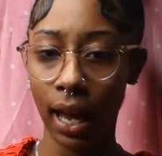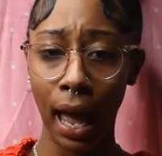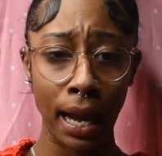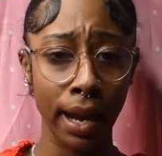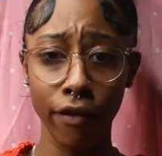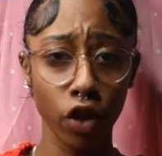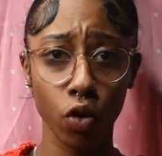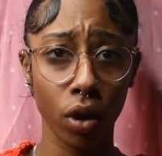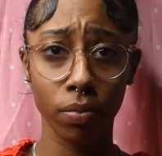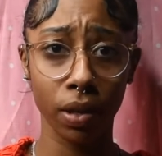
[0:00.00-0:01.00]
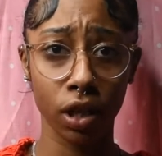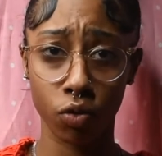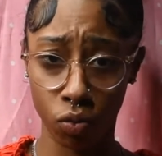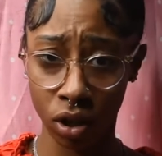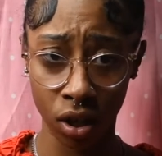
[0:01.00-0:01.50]
I never knew what a
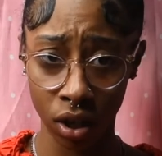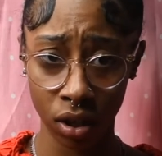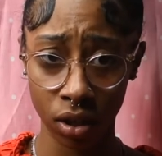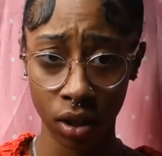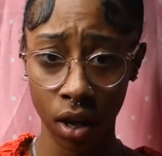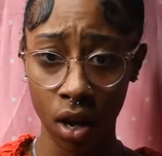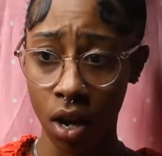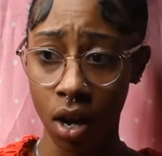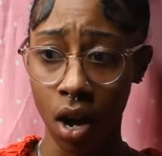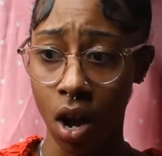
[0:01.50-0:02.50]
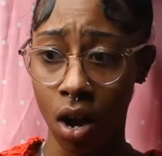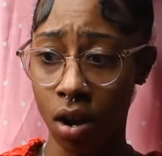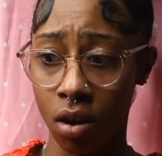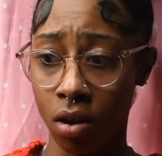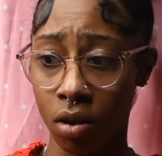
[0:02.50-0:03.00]
penis was.
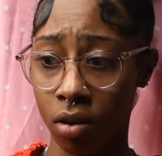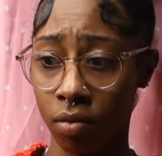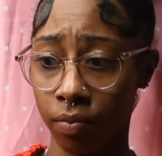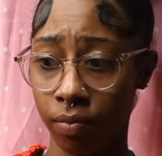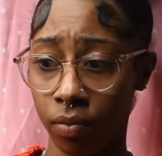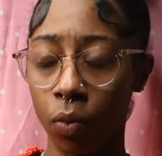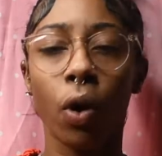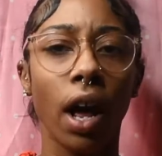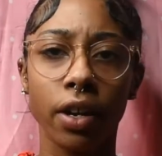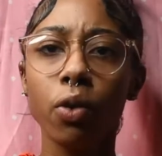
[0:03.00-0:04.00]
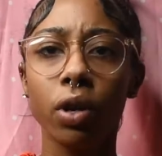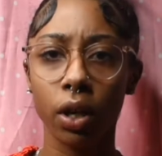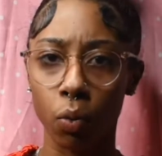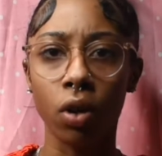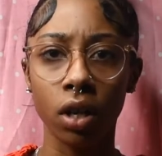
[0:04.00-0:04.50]
Well, I knew
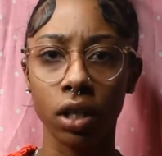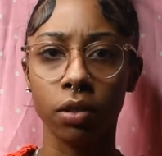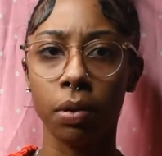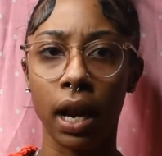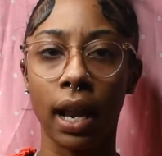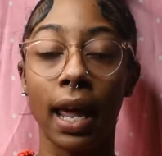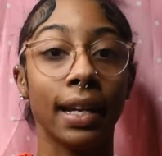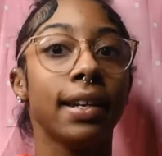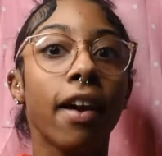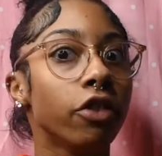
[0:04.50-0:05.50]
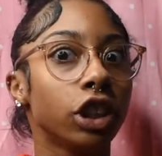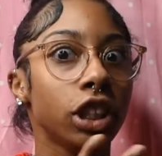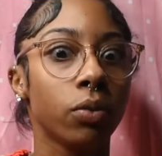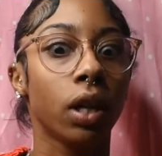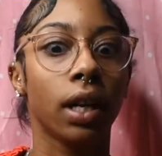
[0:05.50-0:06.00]
it was, but I like never
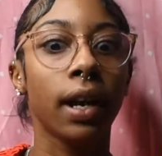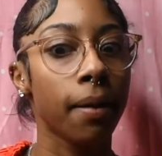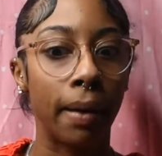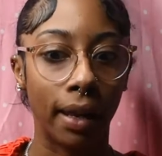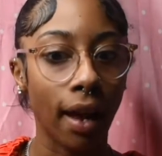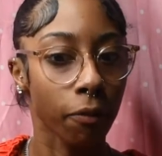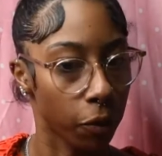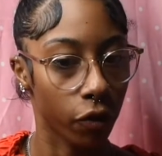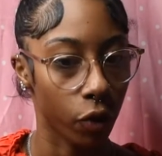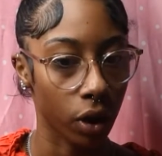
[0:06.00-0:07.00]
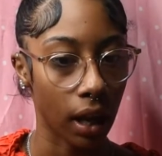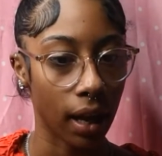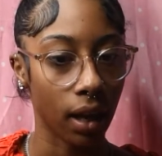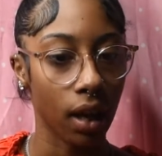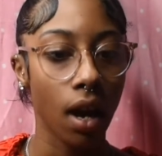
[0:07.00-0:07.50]
seen one a day in my life before.
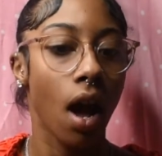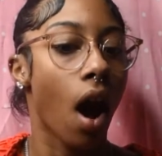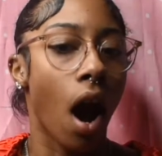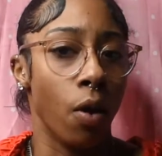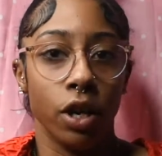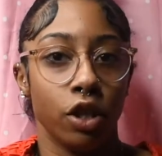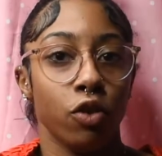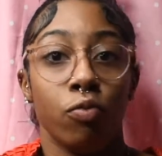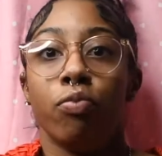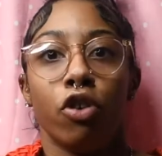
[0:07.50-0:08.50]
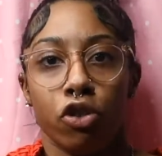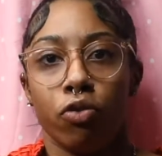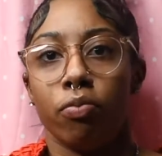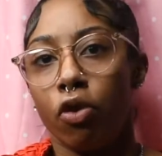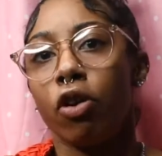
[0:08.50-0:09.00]
Like, I always knew boys were
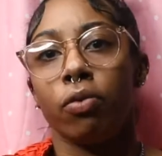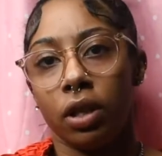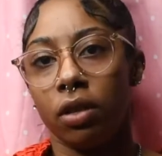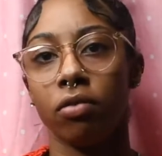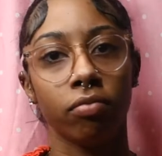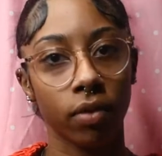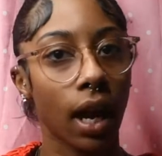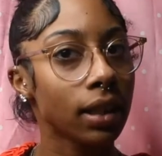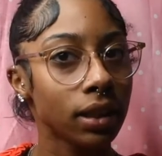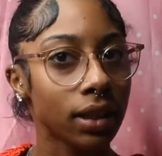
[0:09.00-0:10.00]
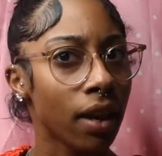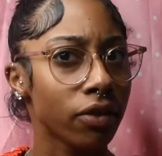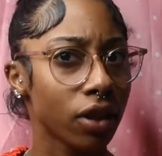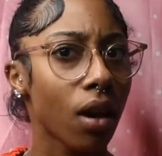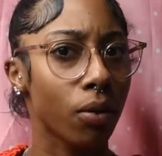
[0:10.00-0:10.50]
born with them. I just never
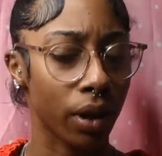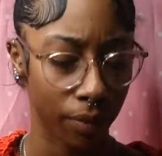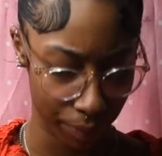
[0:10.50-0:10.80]
saw one.